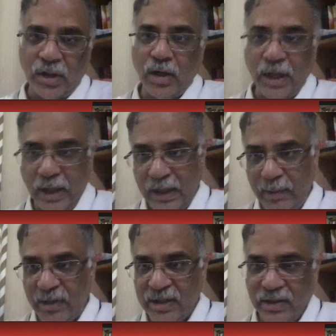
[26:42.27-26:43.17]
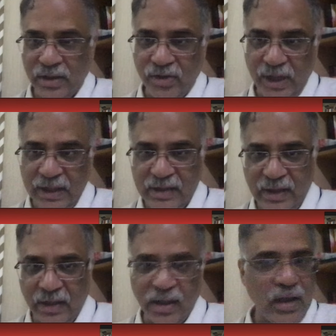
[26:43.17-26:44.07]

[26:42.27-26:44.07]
elements in the training set,